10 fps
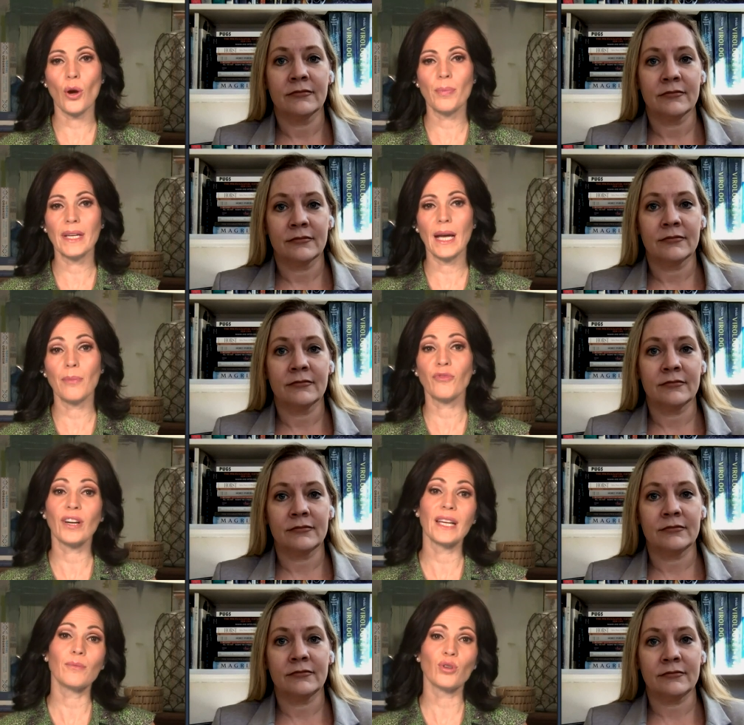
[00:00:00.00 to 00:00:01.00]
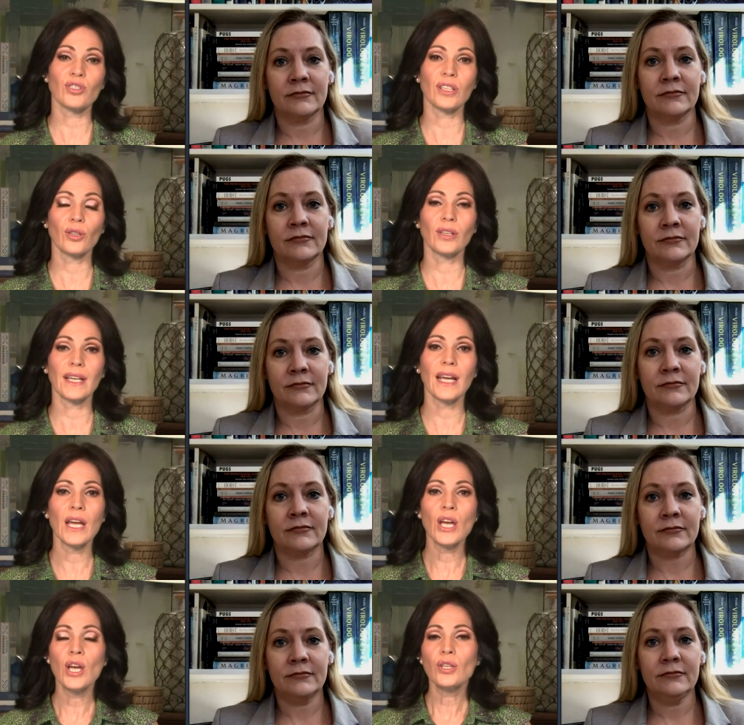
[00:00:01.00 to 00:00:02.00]
Speaker 1: opening up for in person learning.
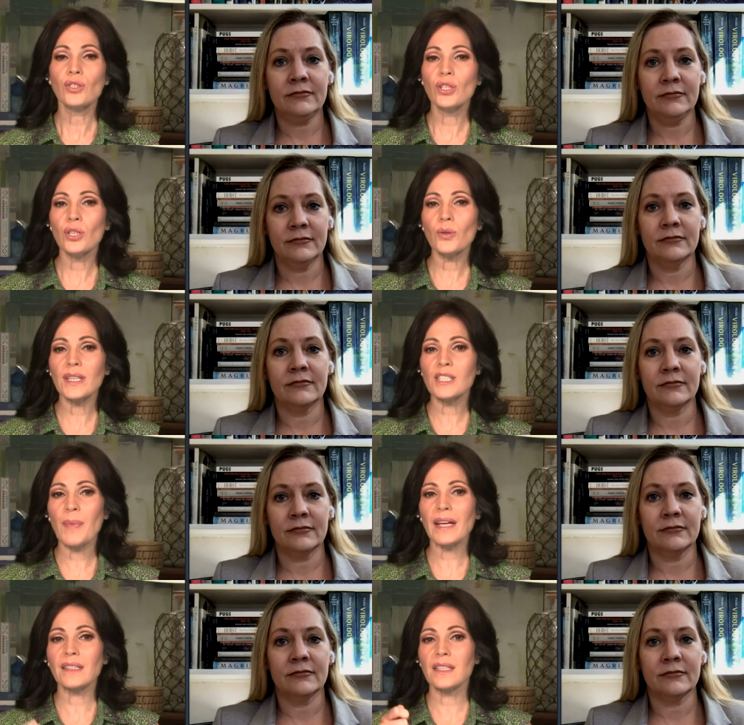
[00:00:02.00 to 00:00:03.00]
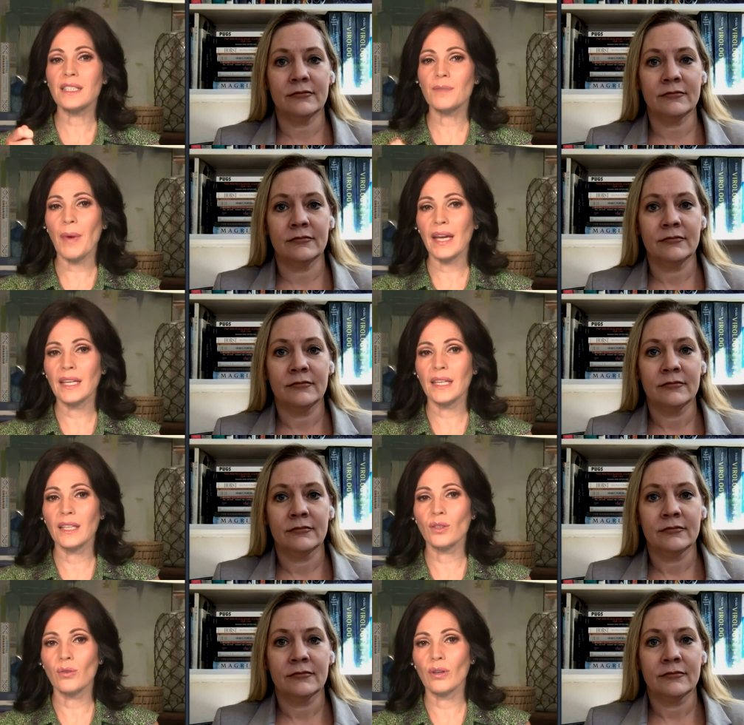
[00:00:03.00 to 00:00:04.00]
Do you expect a spike
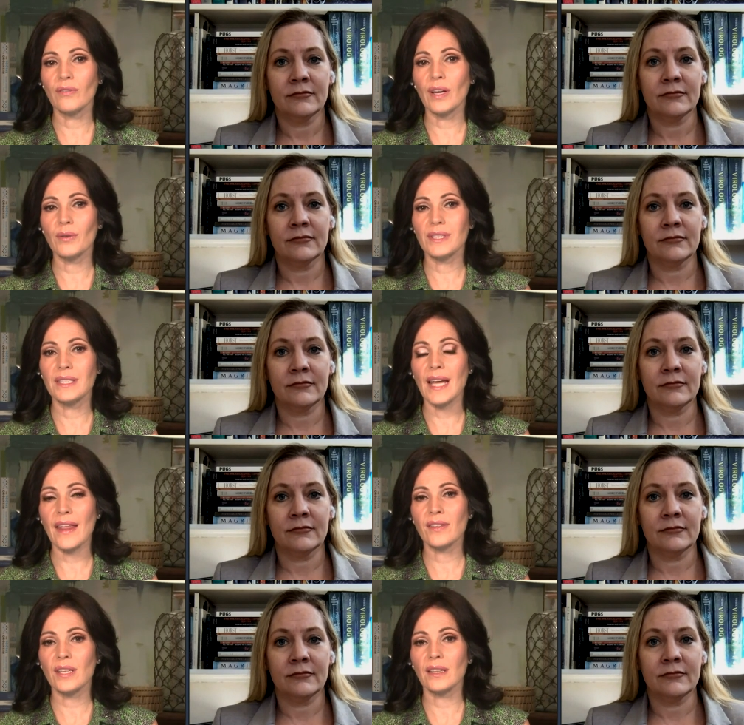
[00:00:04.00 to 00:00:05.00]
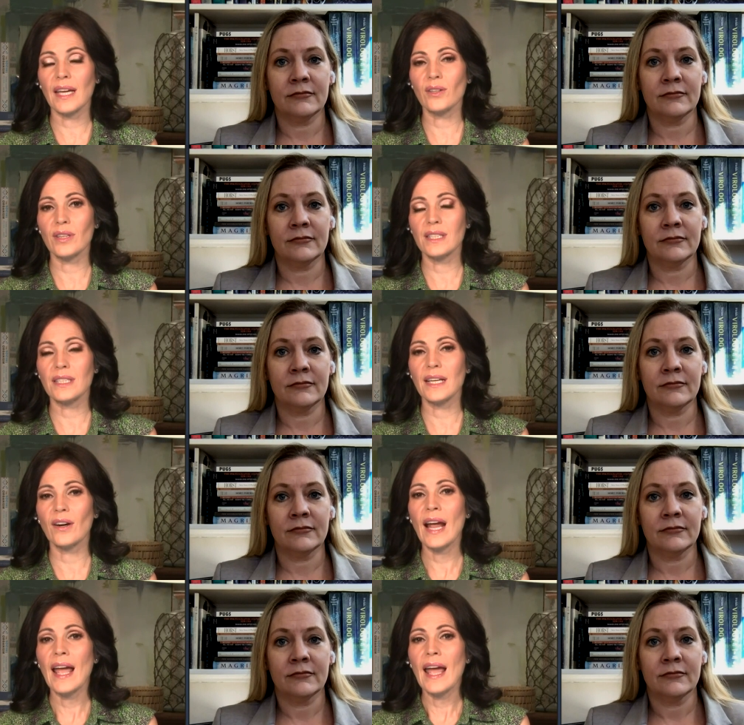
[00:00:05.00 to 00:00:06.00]
in coronavirus deaths later this
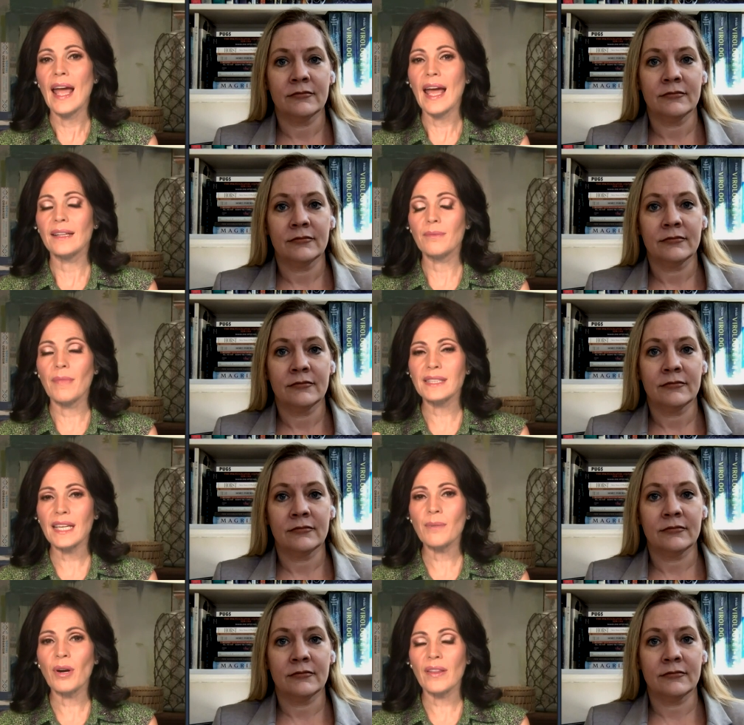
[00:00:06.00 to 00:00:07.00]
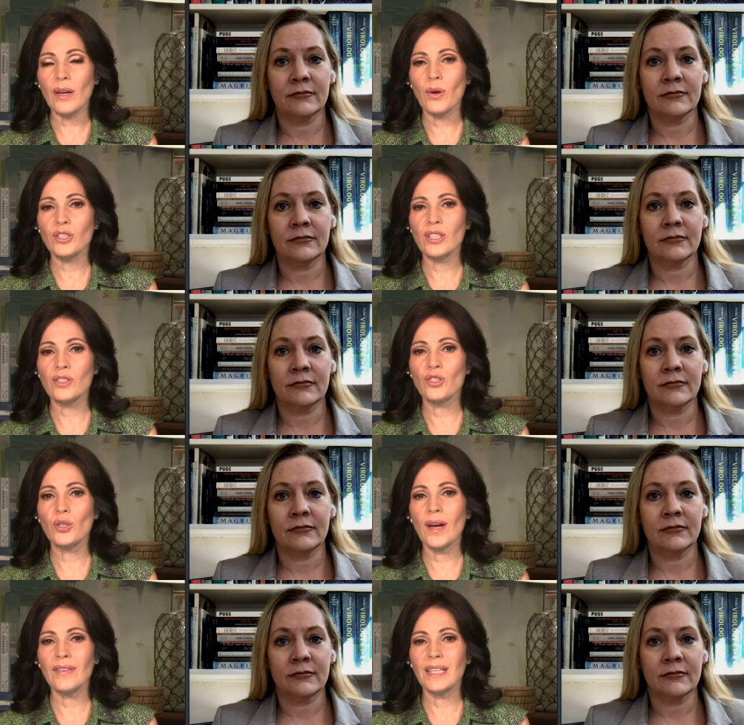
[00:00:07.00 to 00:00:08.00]
year? And my second part of that question is do
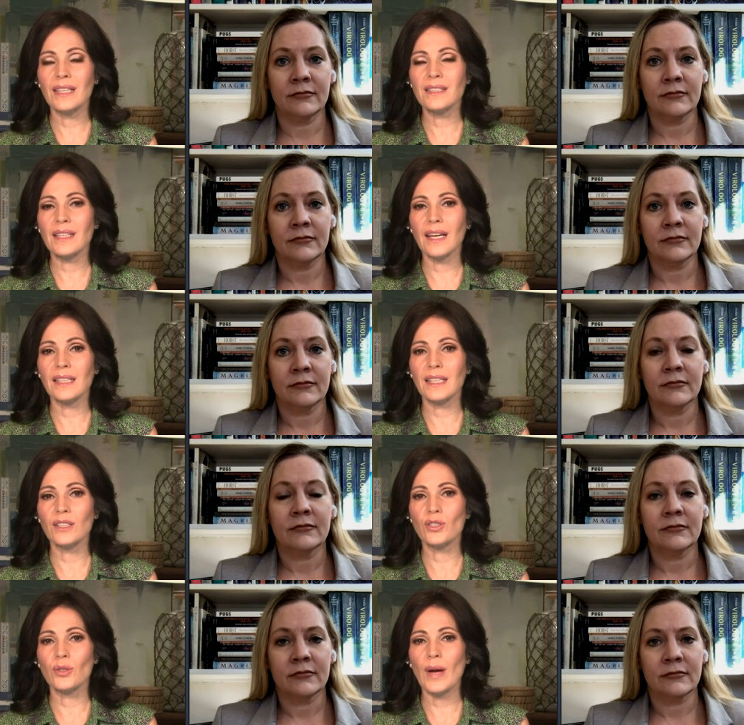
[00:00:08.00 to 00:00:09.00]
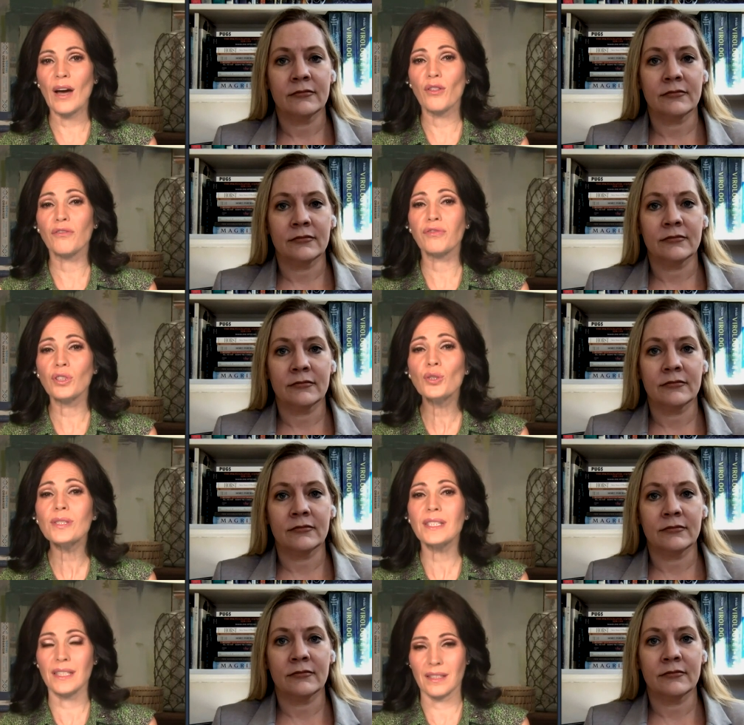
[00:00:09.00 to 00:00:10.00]
you have any insight into how the flu
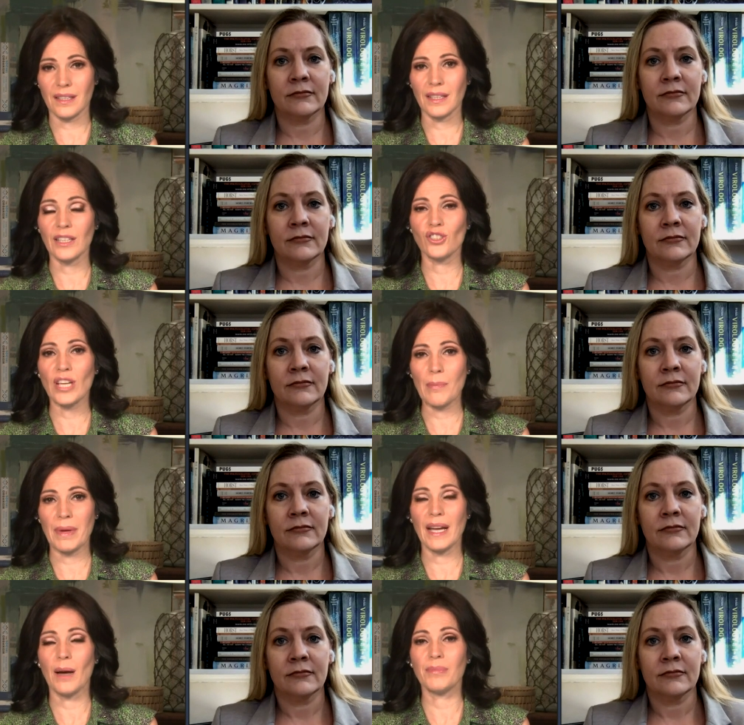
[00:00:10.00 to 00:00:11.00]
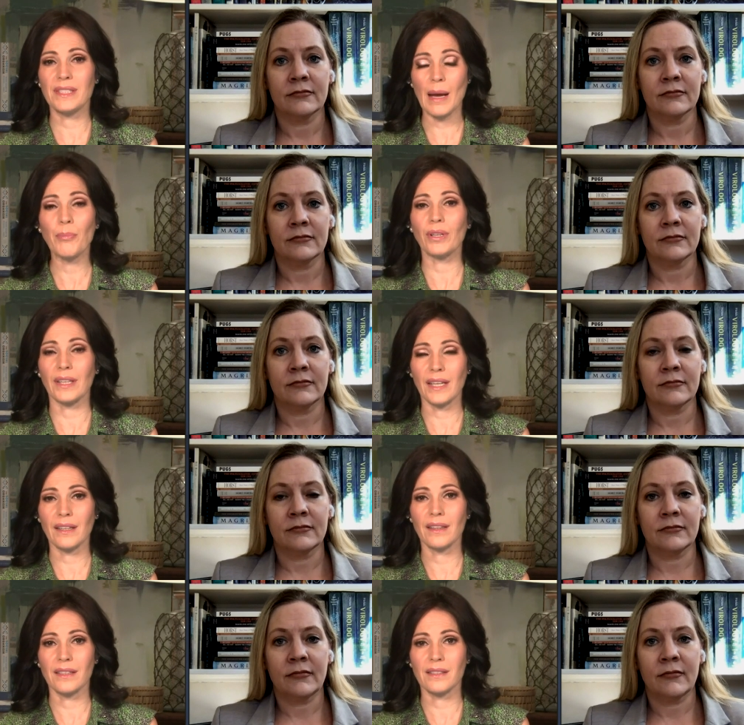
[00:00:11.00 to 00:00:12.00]
season is shaping up separately
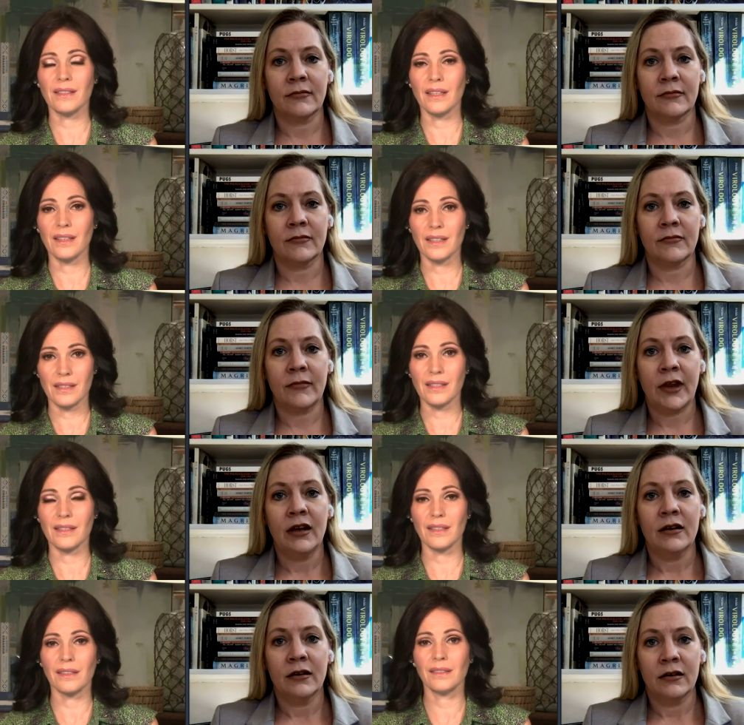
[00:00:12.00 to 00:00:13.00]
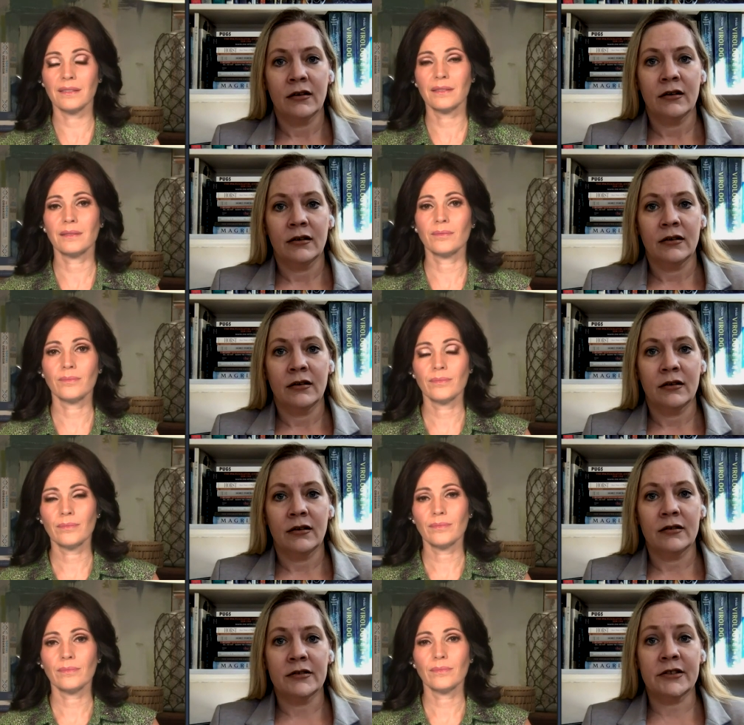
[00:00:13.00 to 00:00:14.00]
this, this season?
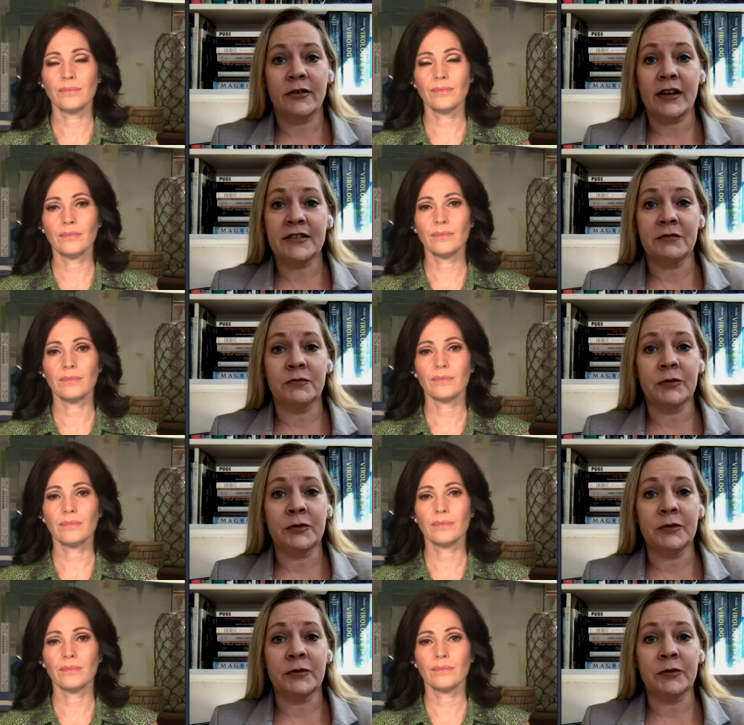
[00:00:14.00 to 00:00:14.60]
Speaker 2: So that's a